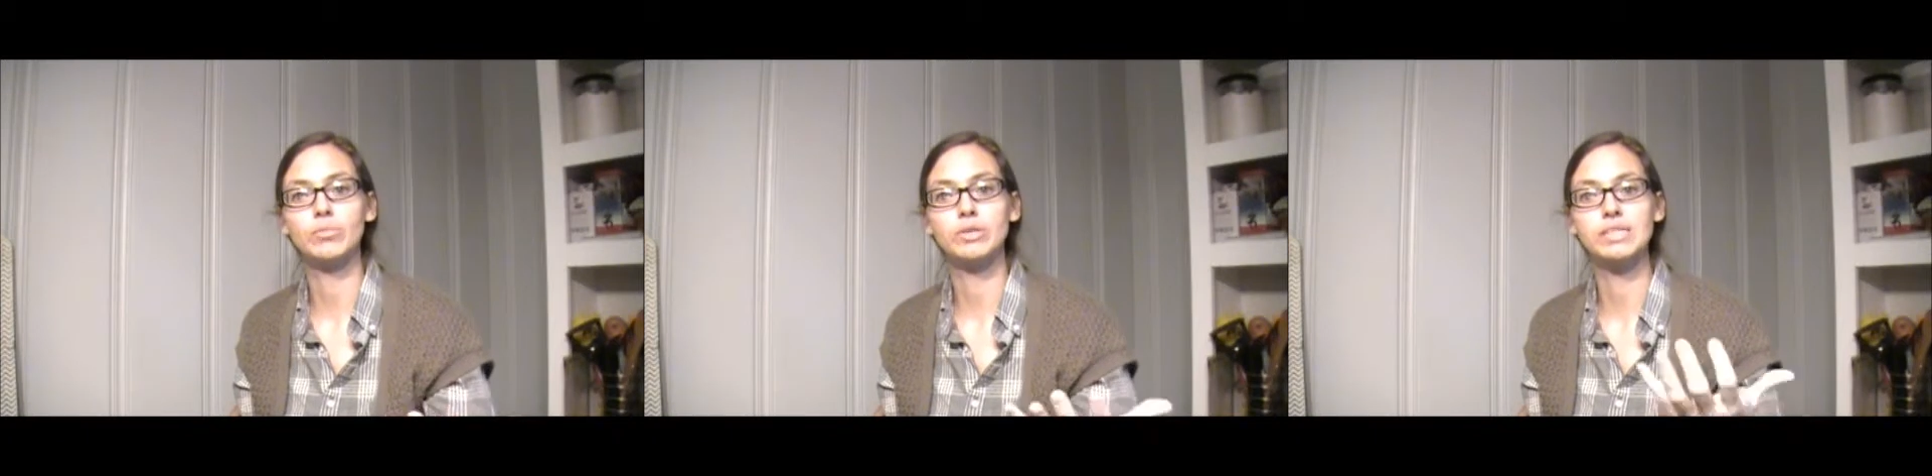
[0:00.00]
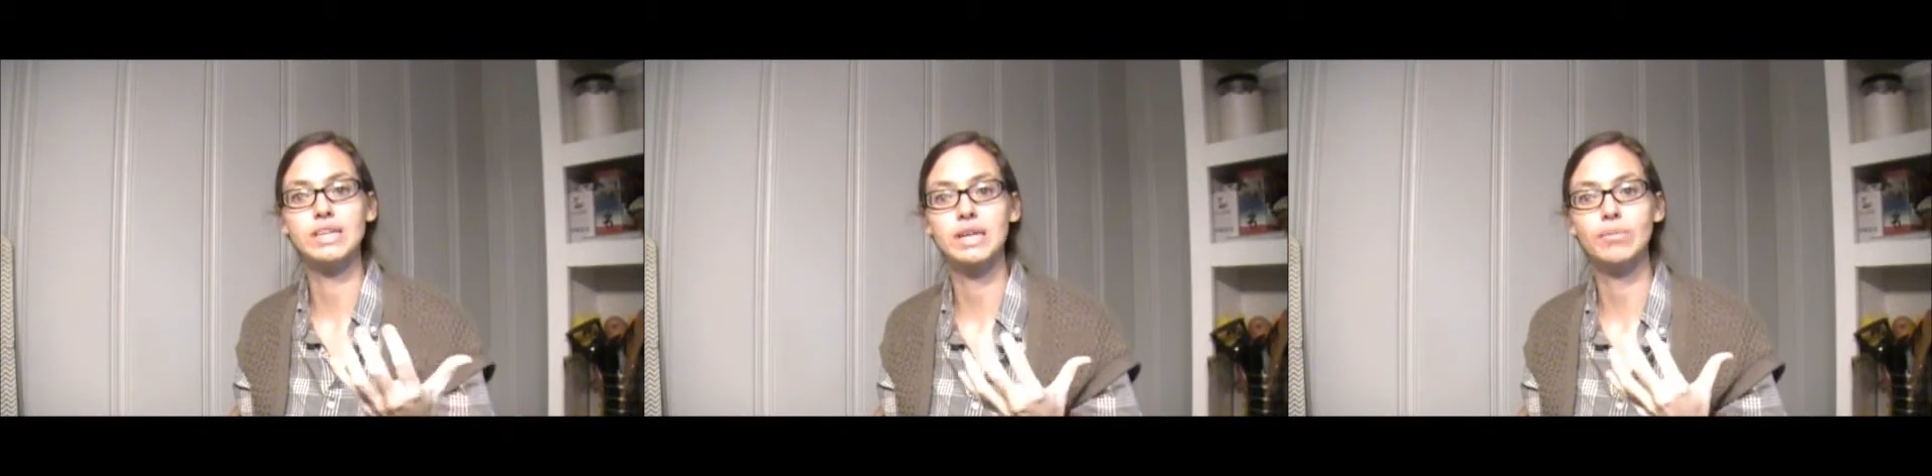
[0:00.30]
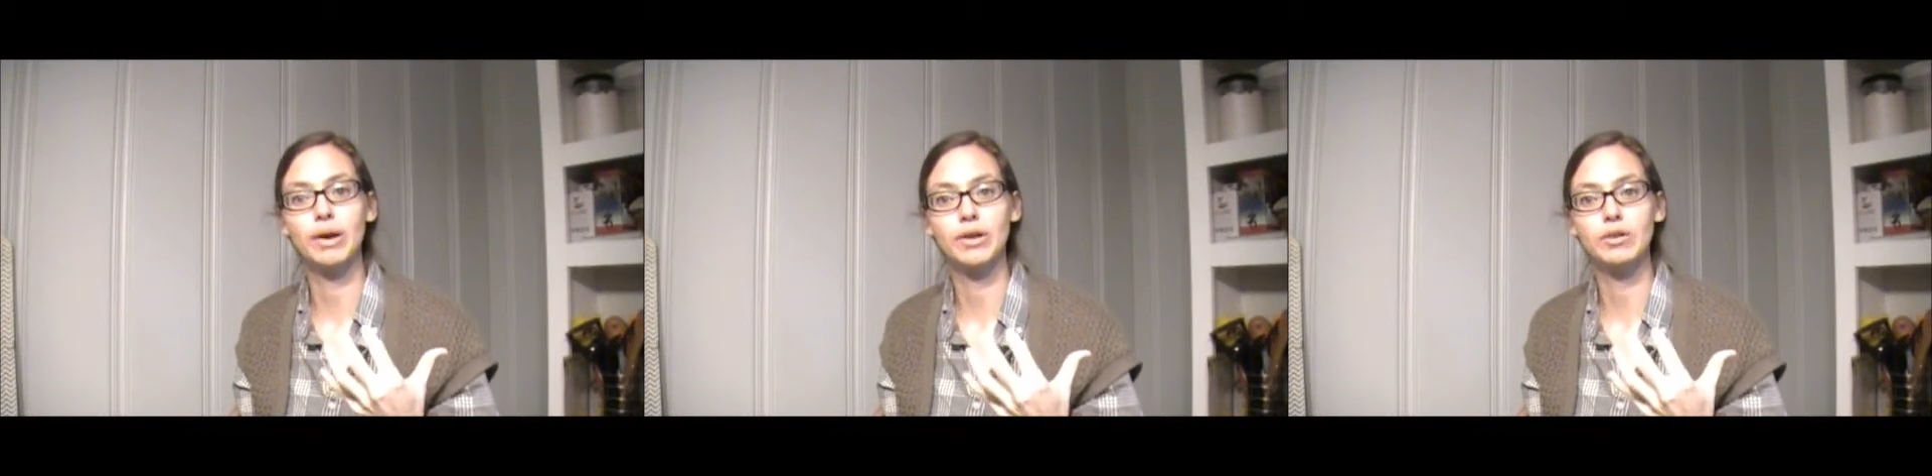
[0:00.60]
presented
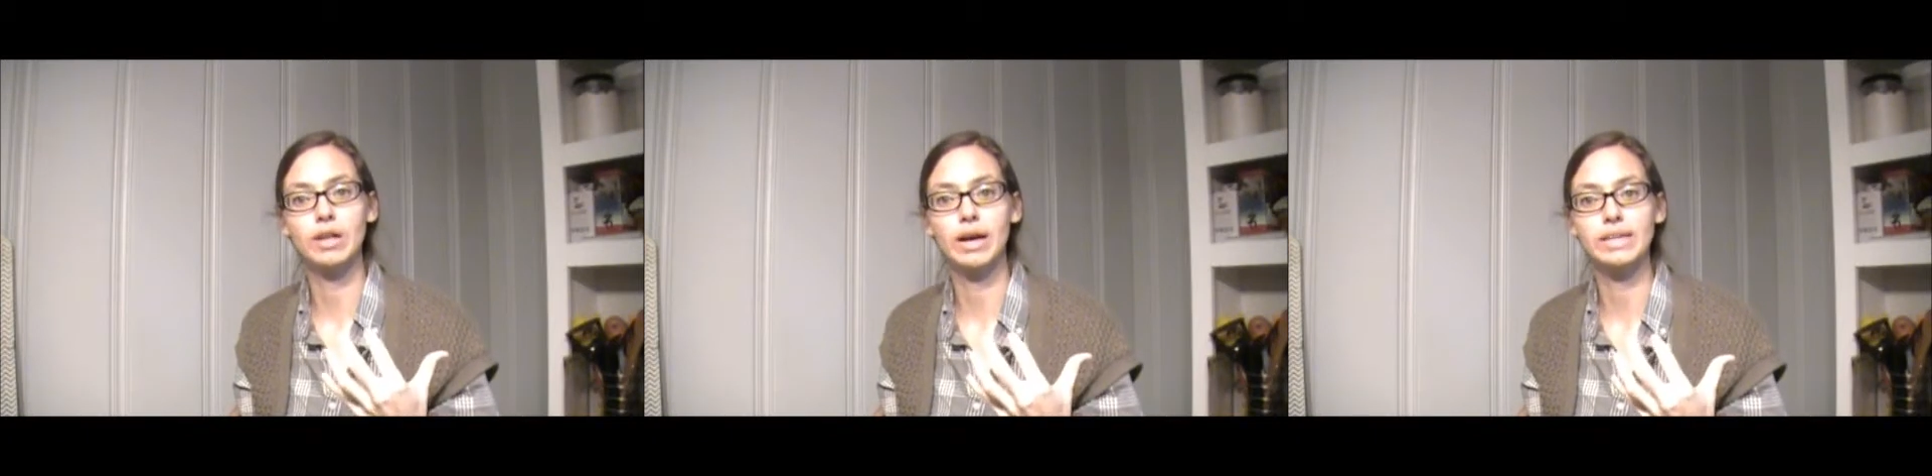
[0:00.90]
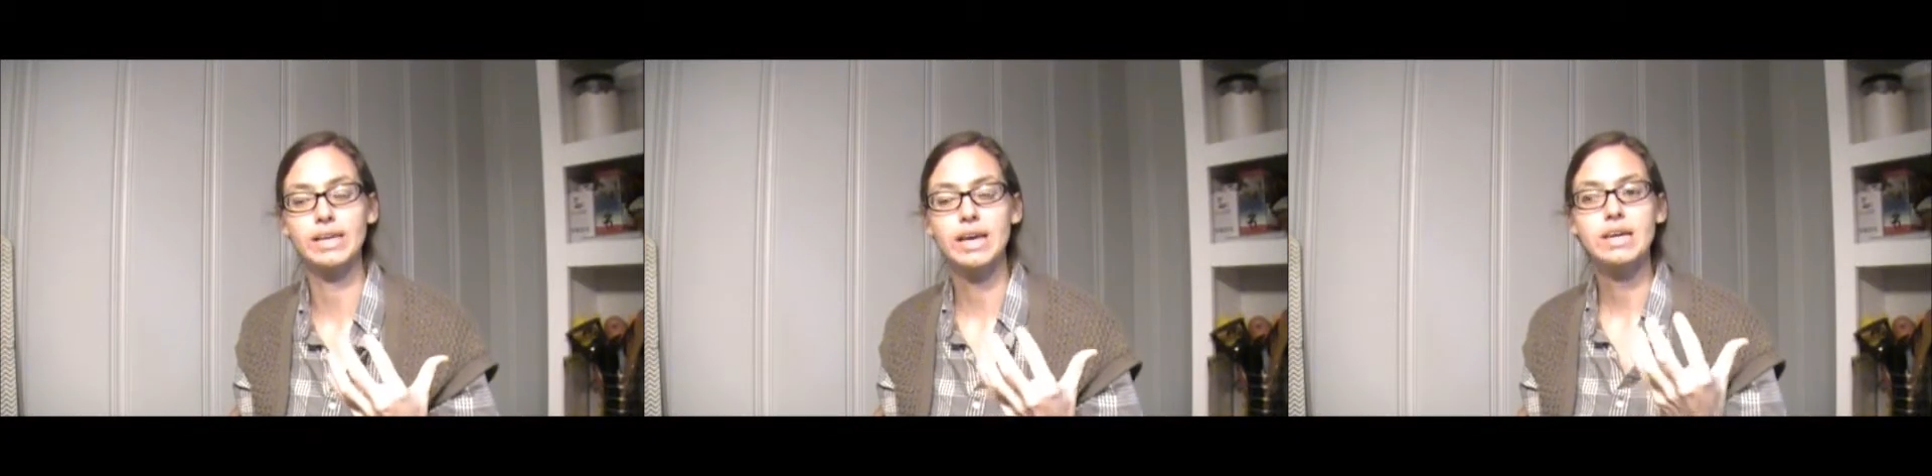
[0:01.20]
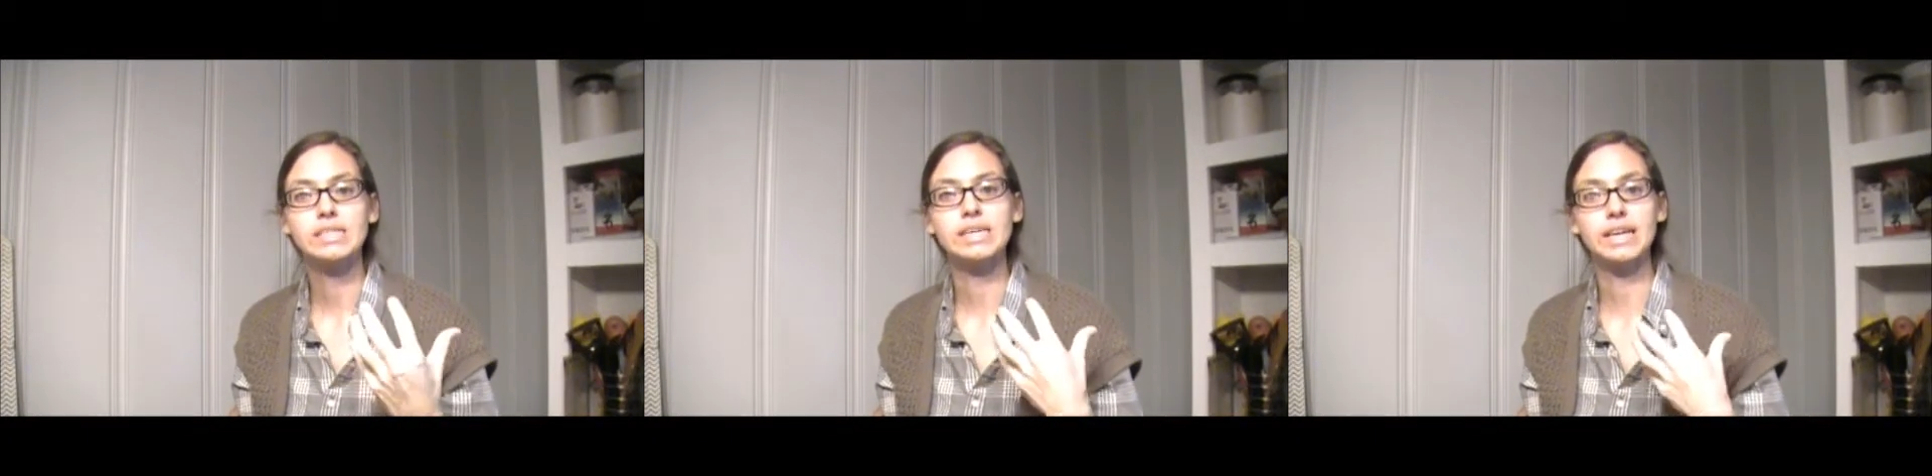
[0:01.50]
by your client
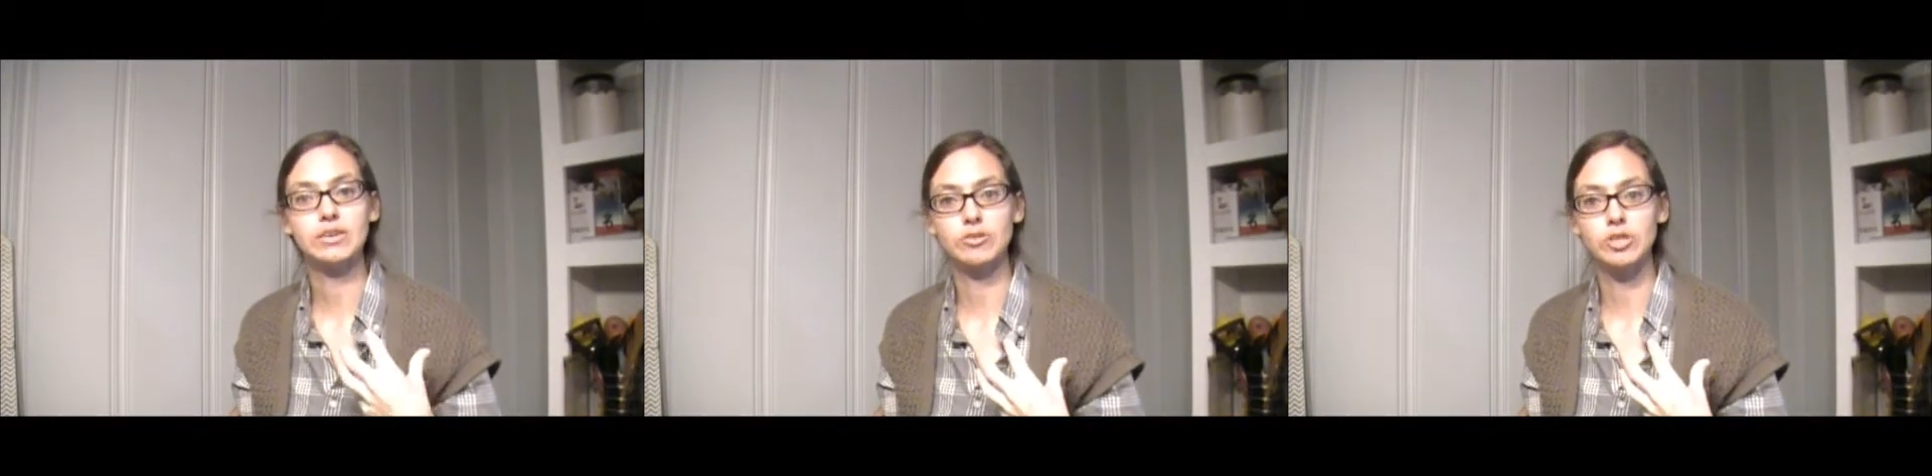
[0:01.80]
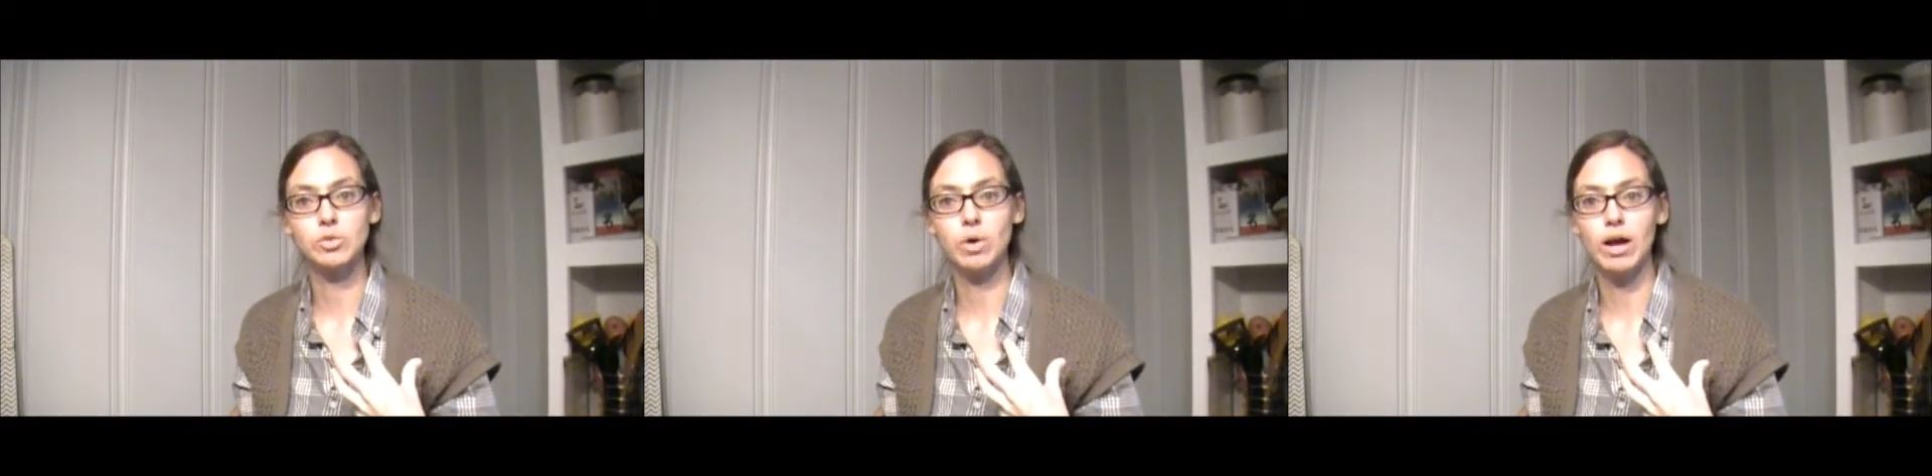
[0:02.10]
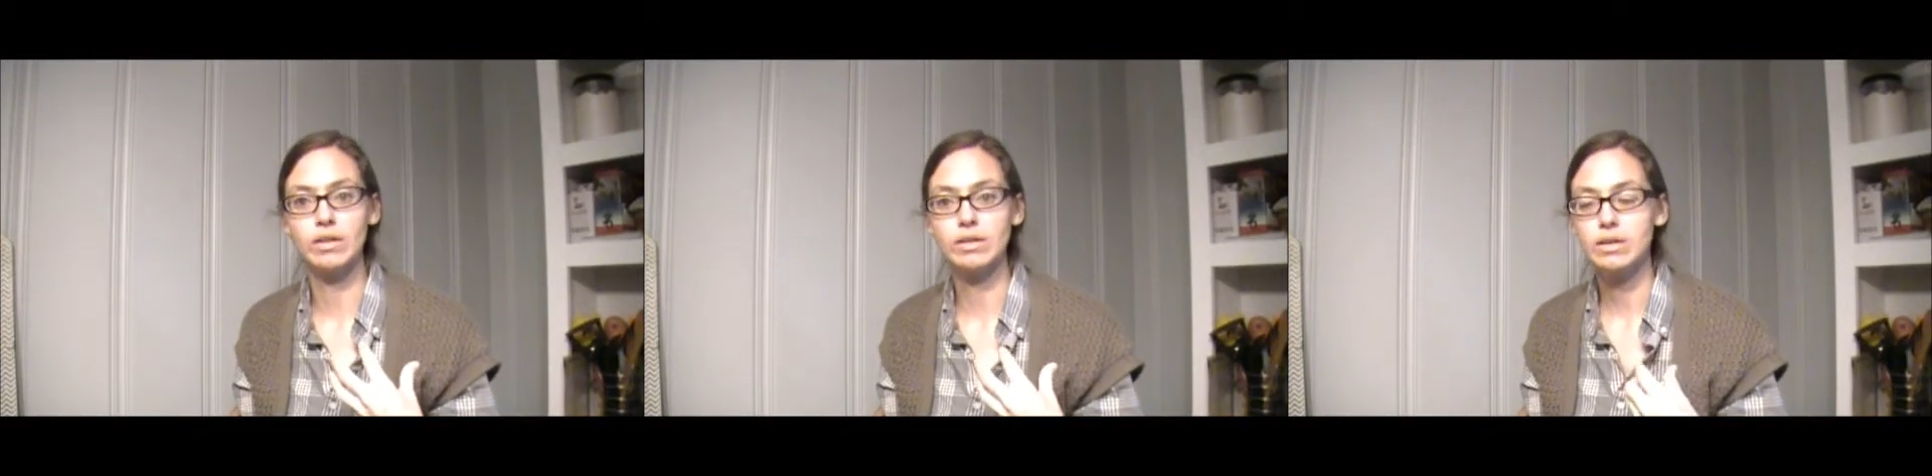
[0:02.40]
to enter as
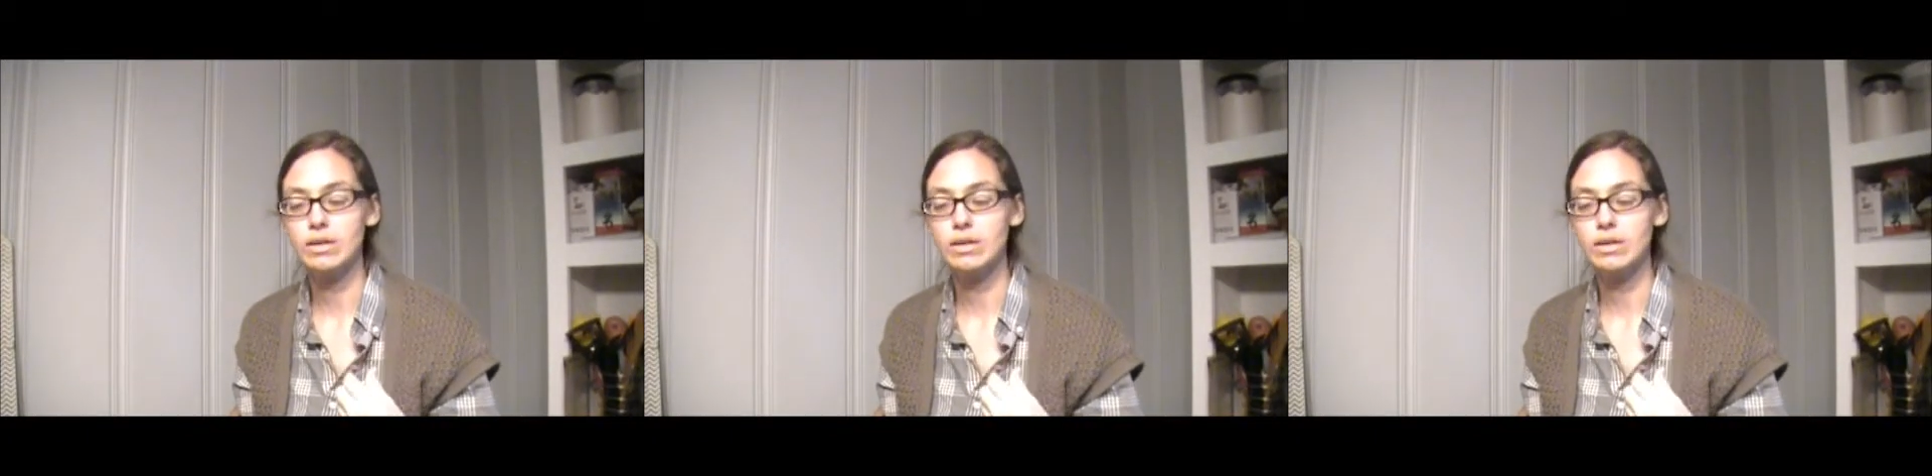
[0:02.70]
well.